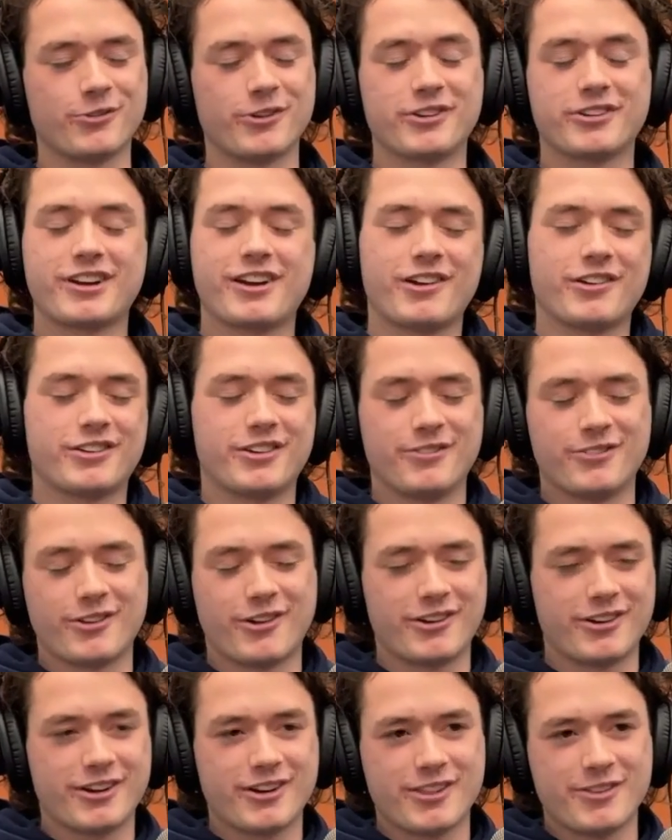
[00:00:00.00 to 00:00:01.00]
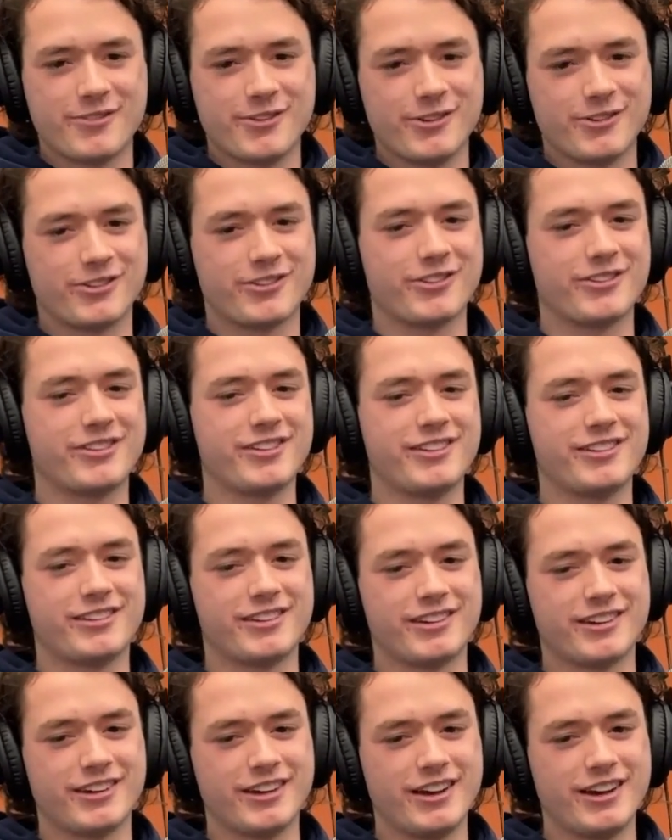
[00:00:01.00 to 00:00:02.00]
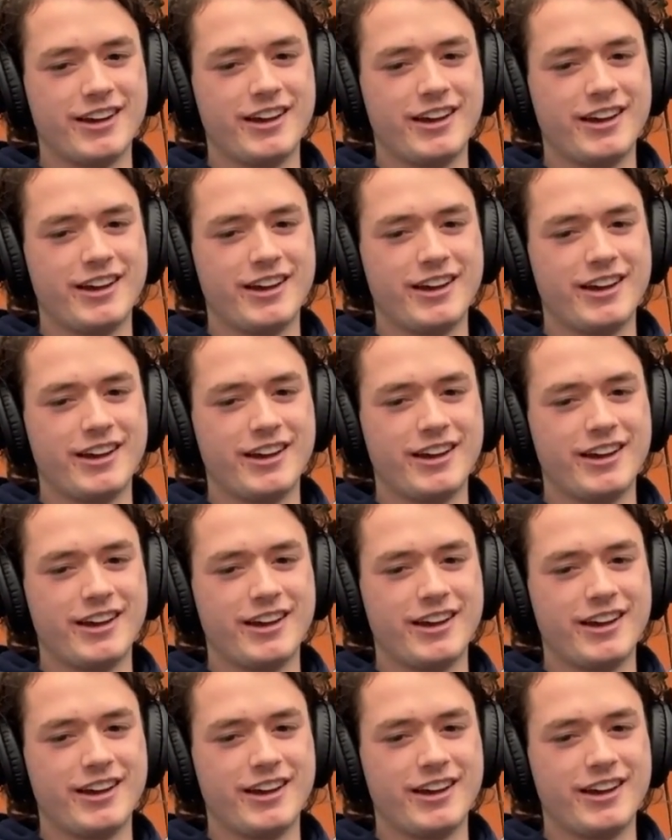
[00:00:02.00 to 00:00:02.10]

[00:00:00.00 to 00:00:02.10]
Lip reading: which calcium's already on the moon, so it's easy.